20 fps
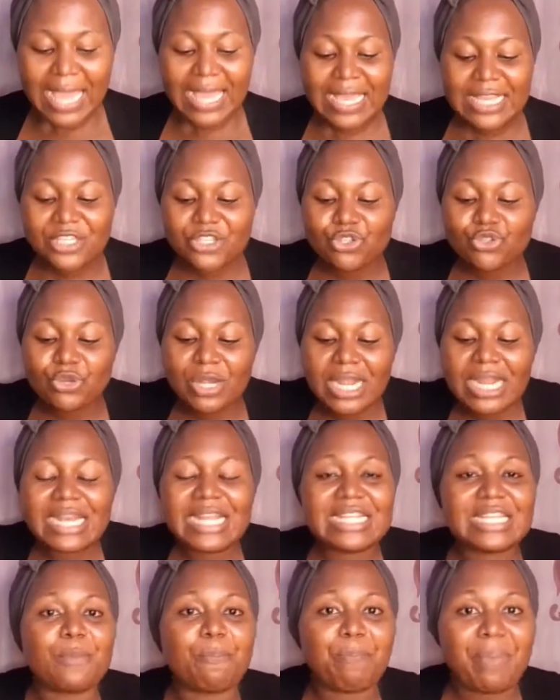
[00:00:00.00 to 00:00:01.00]
is
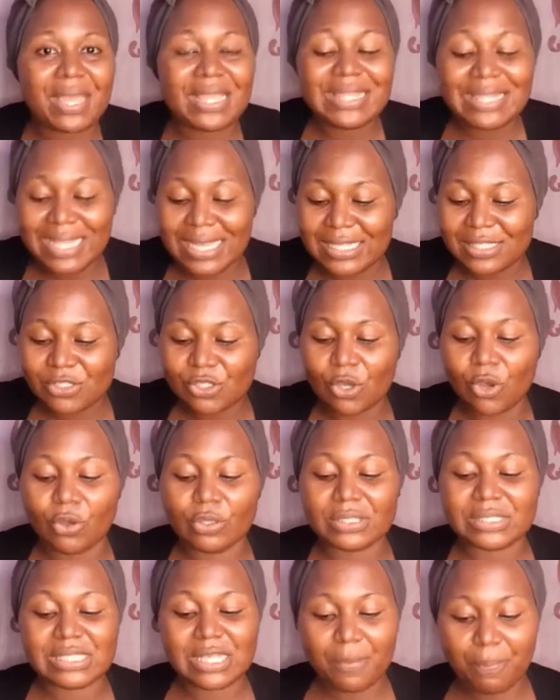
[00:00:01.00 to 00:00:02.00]
strictly dependent
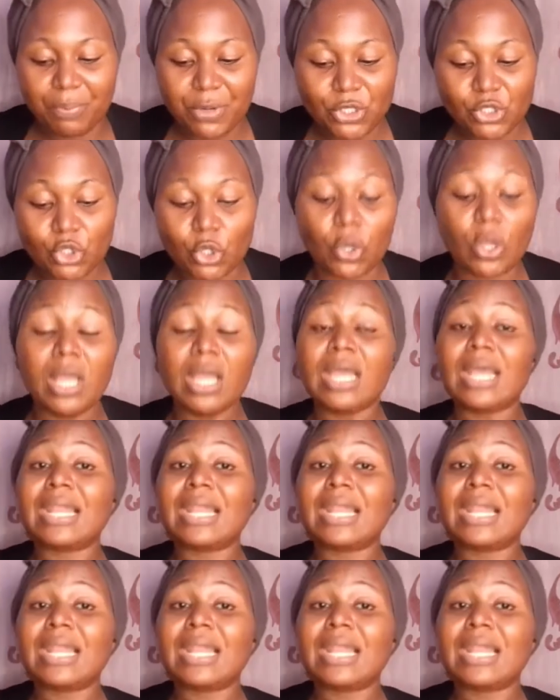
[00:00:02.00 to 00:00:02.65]
on temperature.